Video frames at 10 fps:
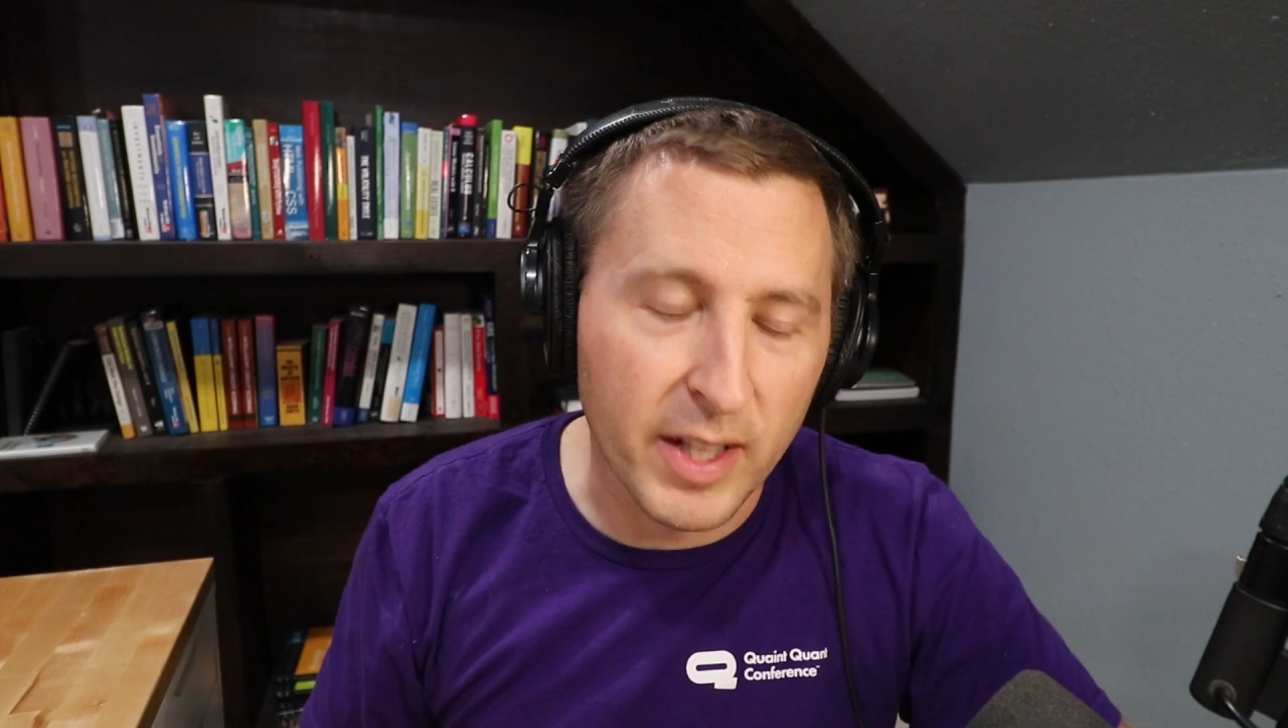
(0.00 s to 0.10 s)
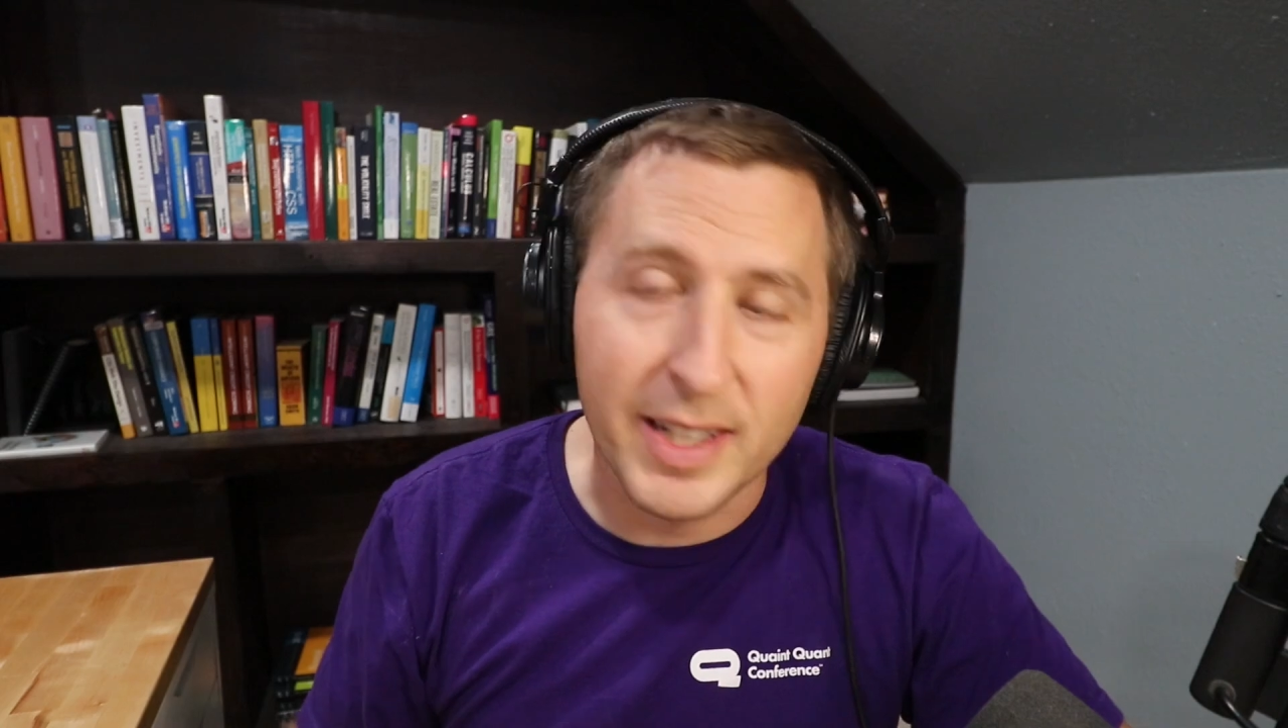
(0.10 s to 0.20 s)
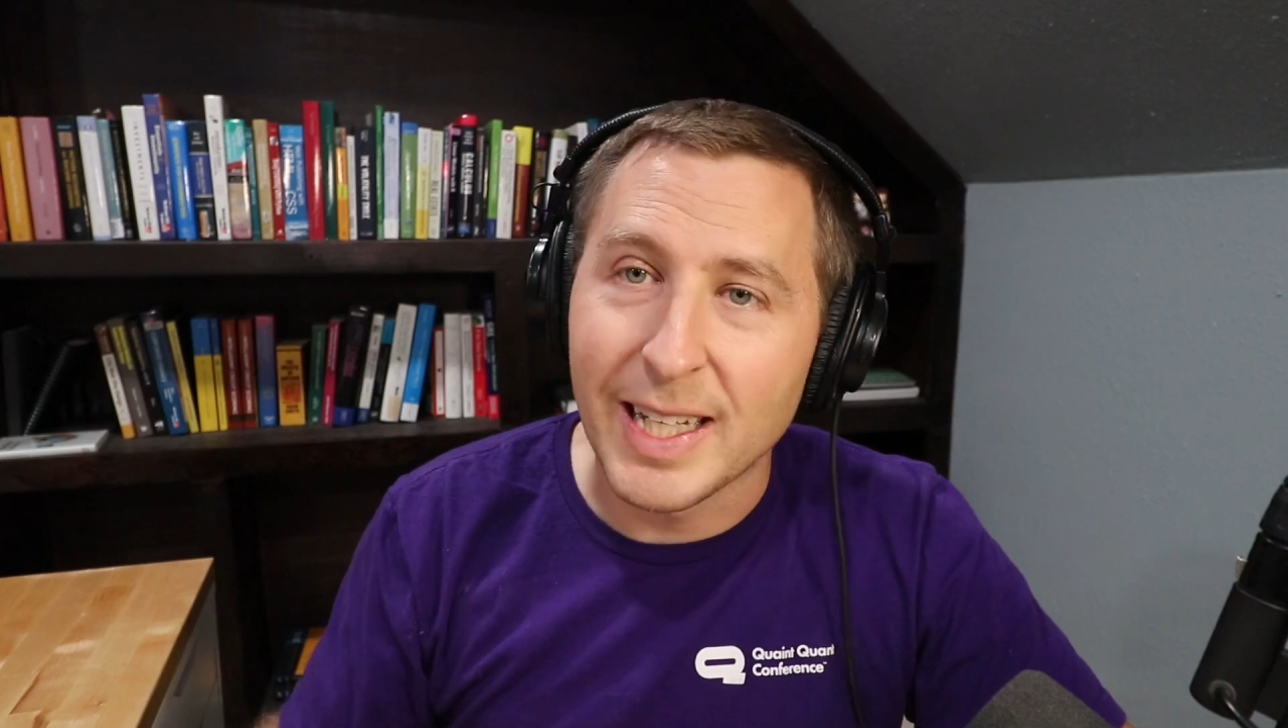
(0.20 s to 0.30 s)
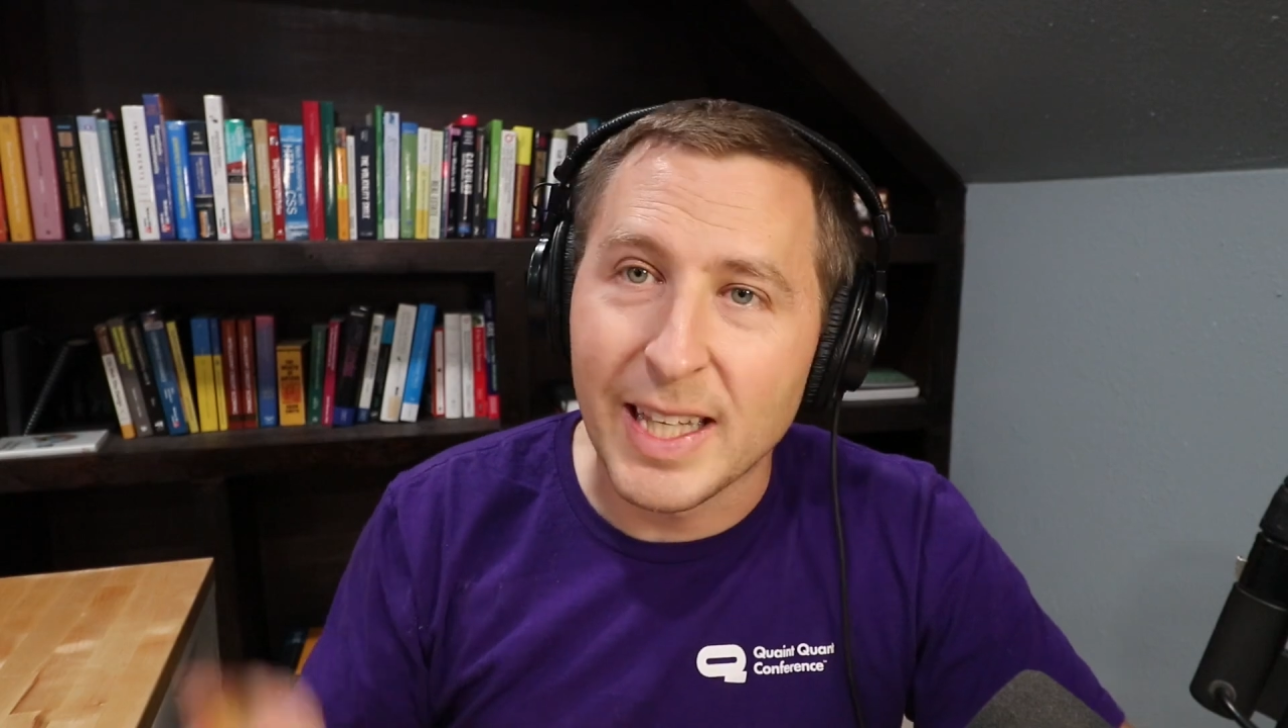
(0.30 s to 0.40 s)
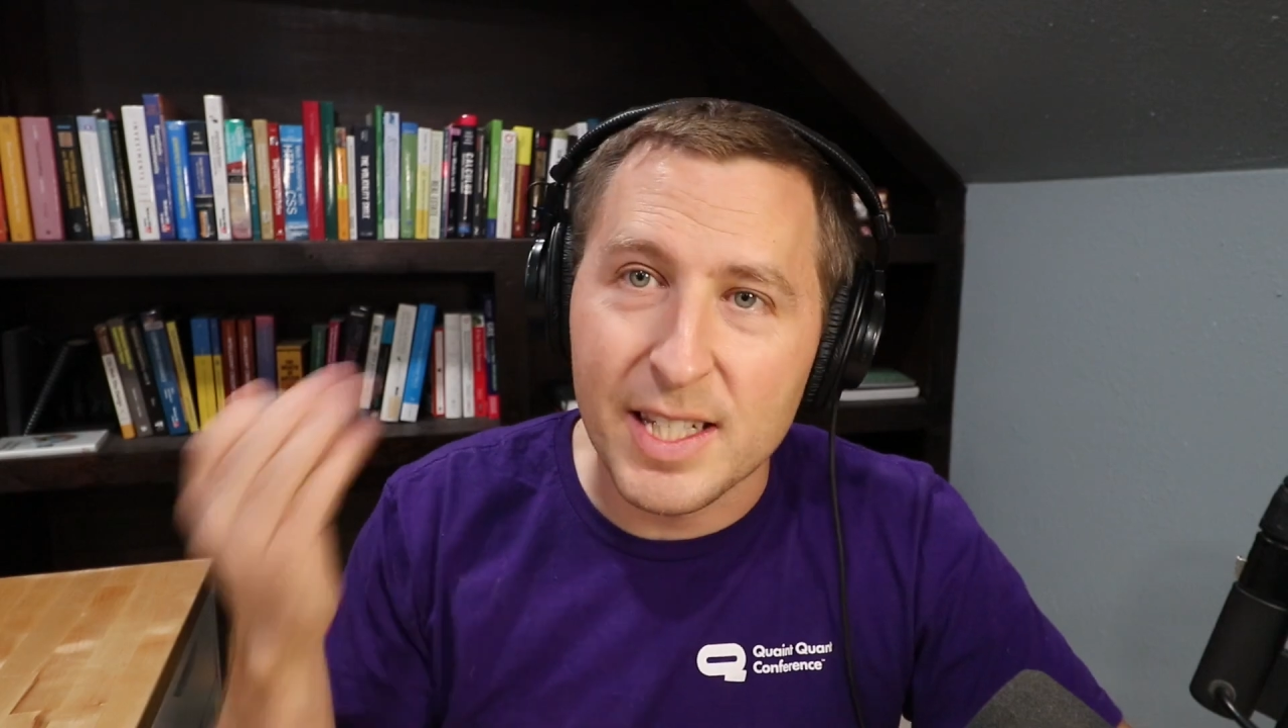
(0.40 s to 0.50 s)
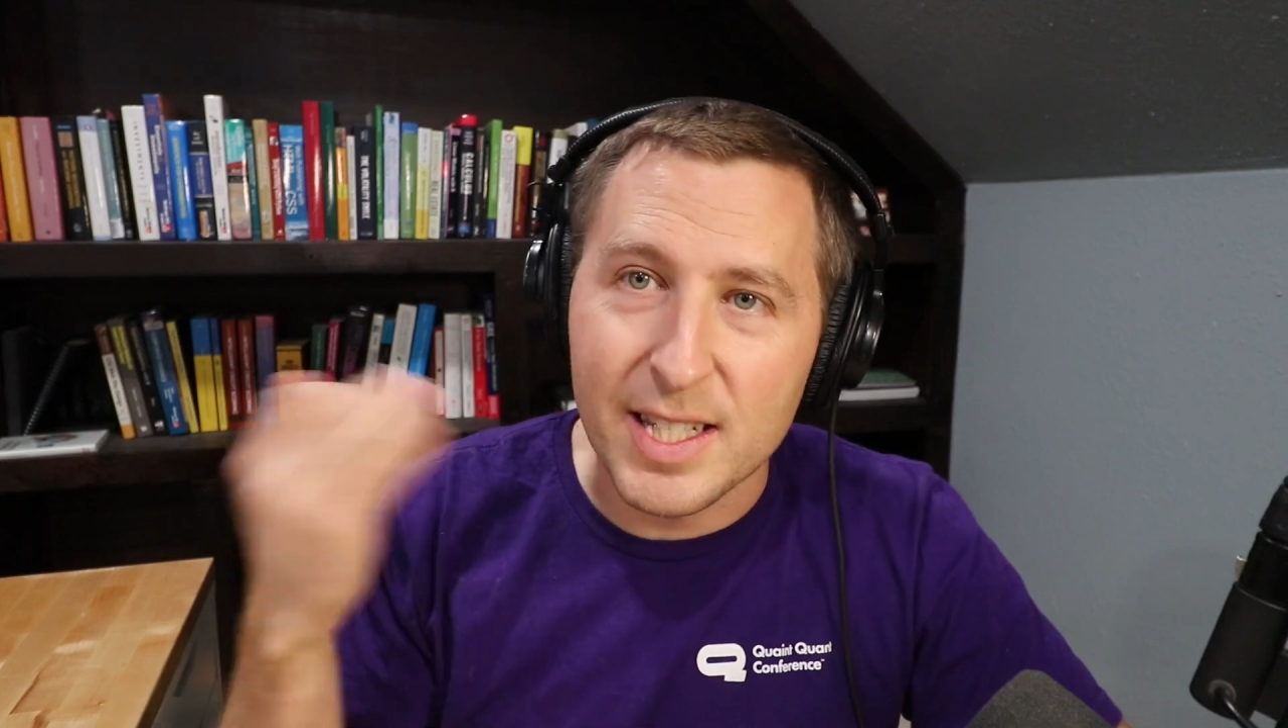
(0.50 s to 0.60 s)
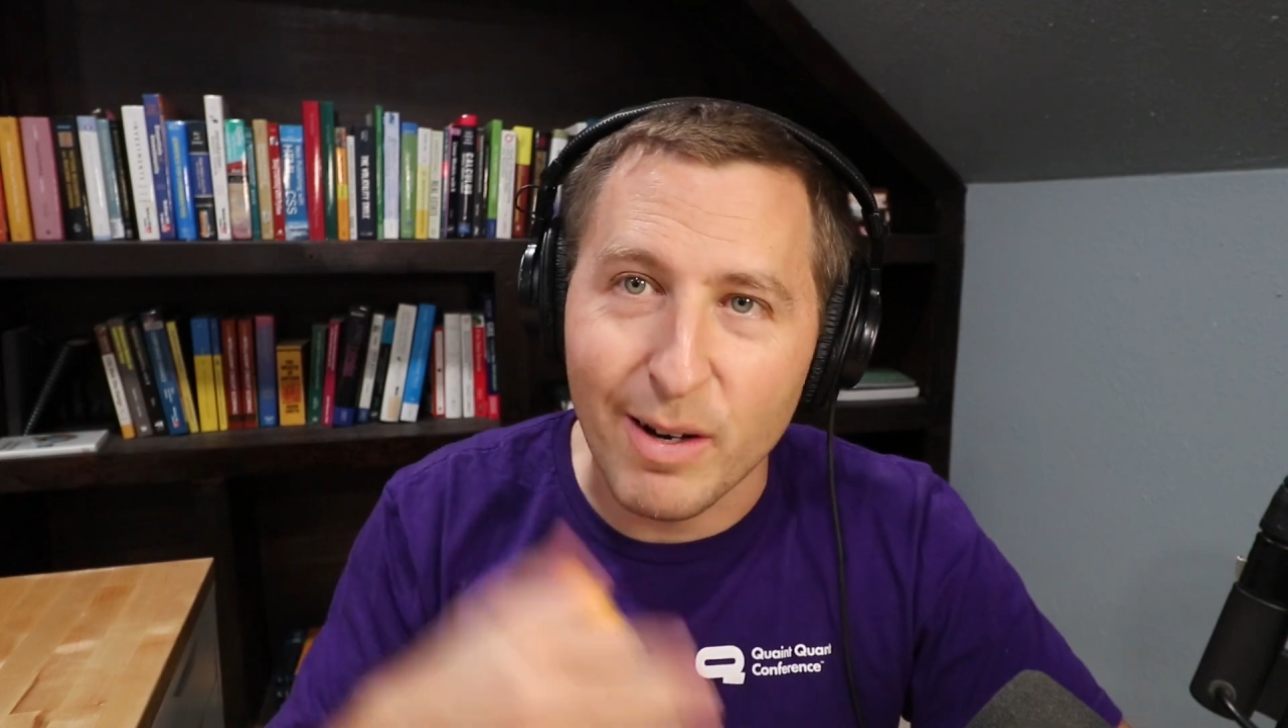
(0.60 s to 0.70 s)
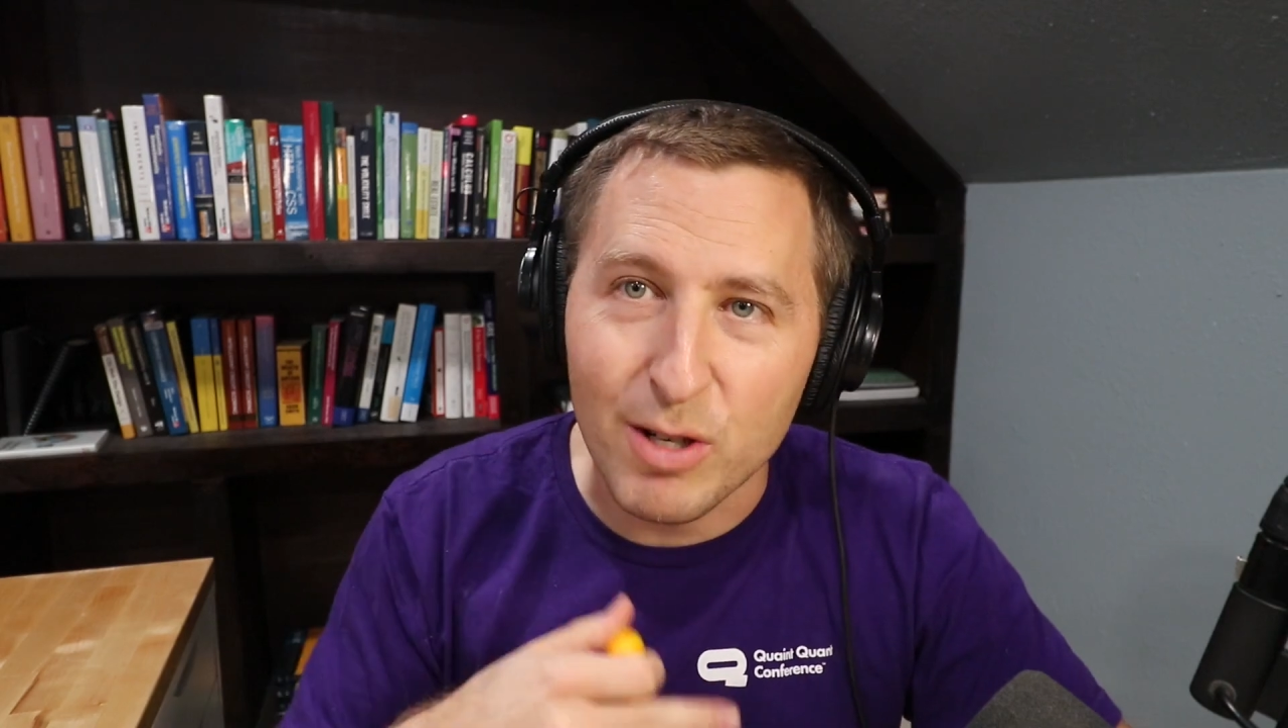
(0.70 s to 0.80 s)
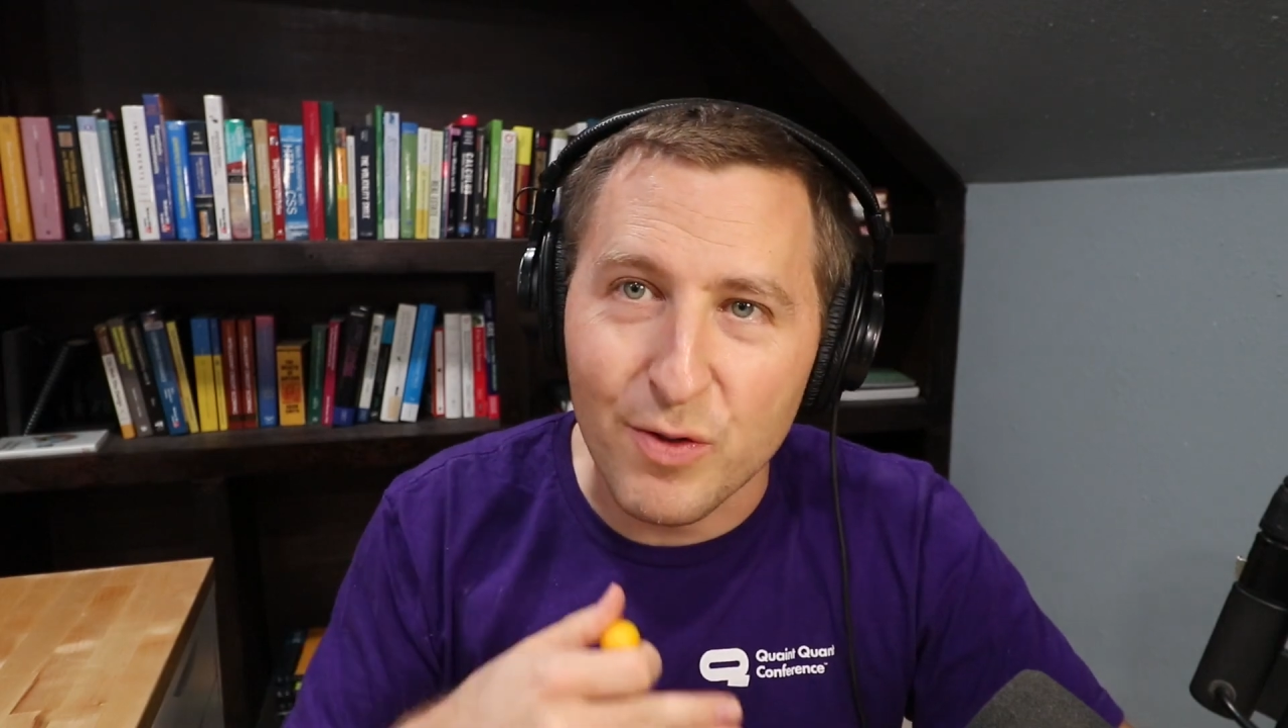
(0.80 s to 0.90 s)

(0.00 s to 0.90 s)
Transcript: like eating the sours